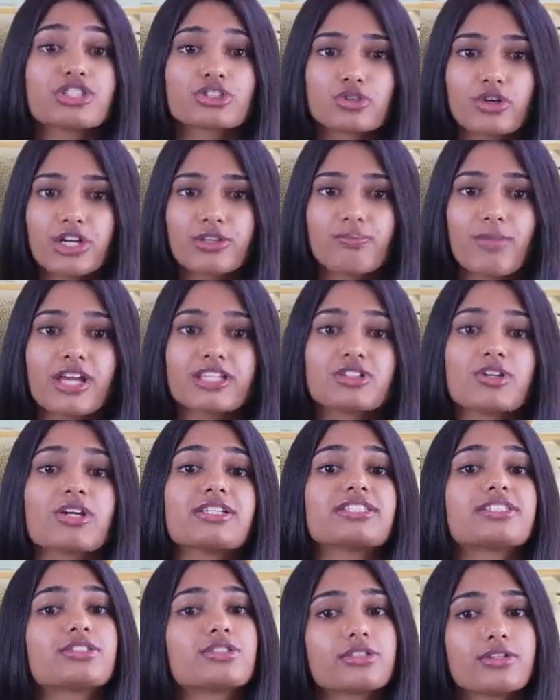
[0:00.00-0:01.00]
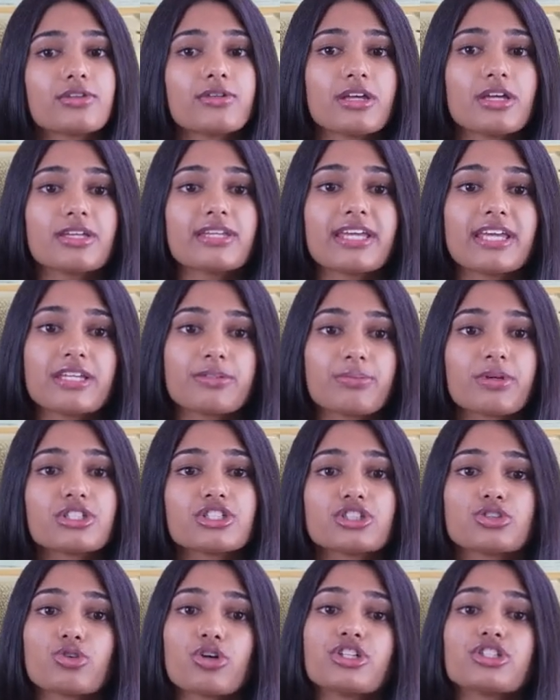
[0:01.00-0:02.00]
trade metrics, the
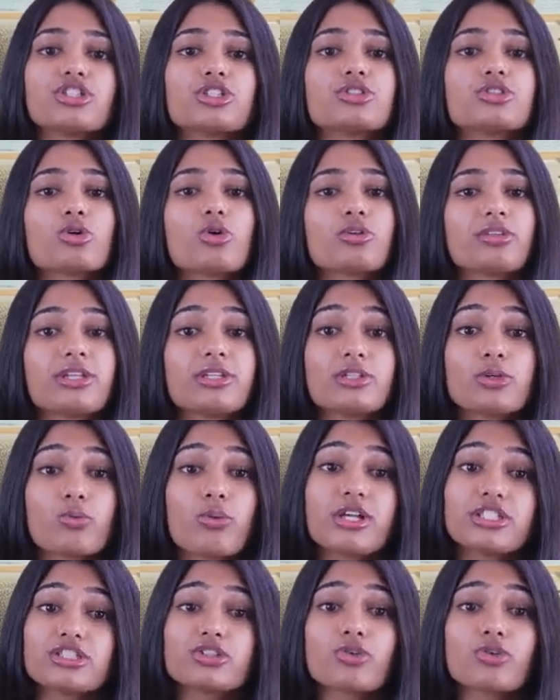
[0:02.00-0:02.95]
administration took the U.S.